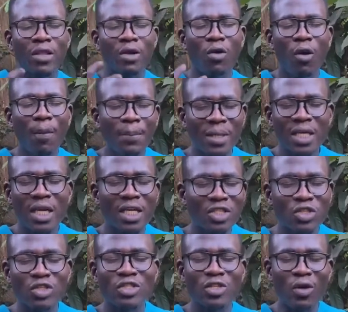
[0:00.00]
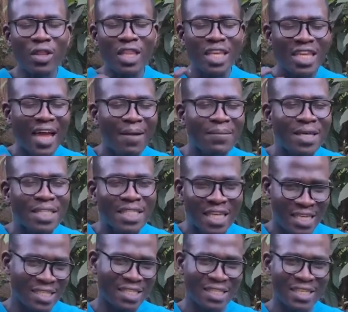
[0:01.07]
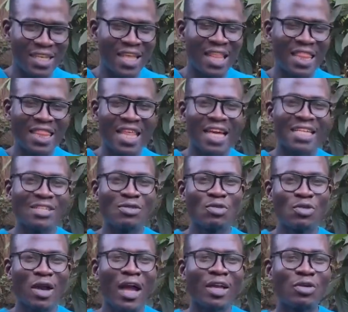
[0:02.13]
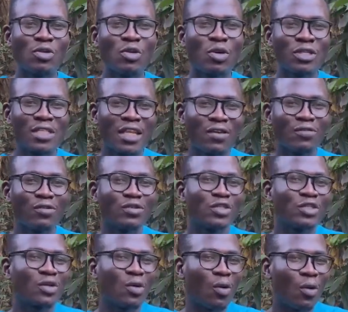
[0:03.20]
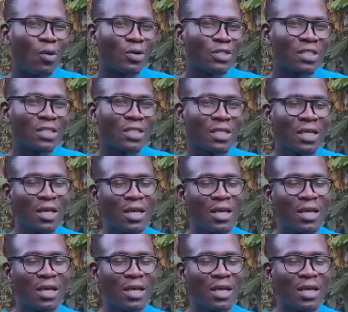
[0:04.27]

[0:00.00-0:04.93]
complications or the damages that high glucose levels cause